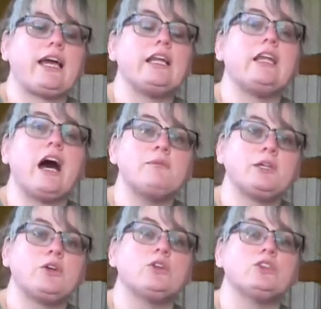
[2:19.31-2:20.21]

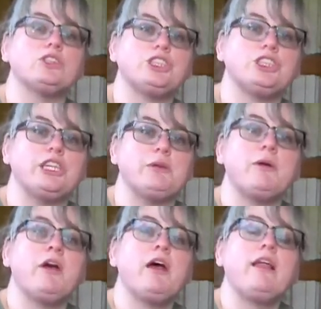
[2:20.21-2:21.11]
economical sheep.
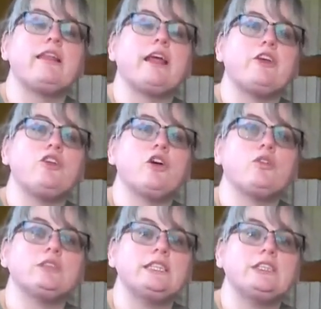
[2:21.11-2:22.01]
That you
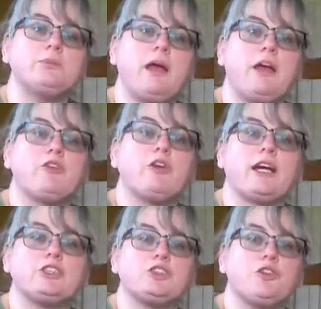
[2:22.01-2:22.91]
don't need to pay for
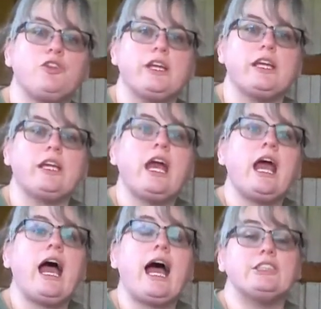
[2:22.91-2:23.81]
extra feed.
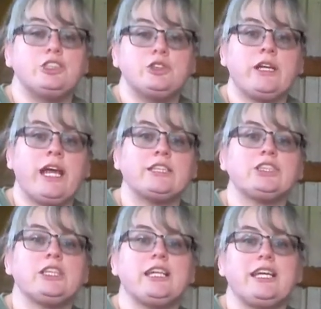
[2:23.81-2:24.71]
I do
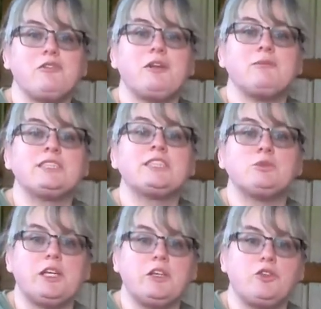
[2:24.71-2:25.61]
occasionally give them
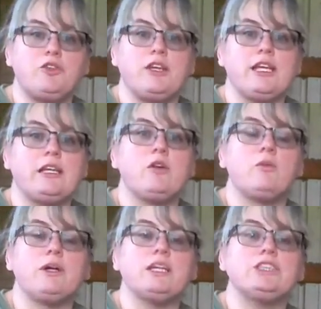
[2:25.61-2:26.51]
sweet feed,
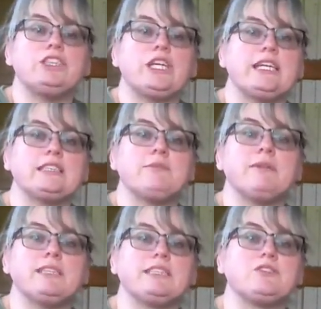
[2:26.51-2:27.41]
which is a
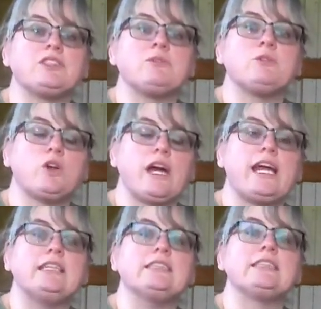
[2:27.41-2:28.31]
mix of some
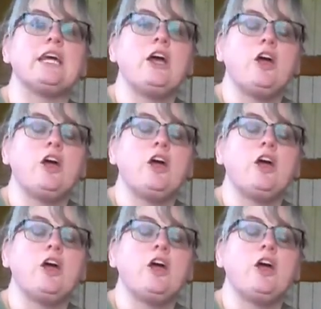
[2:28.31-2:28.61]
grains,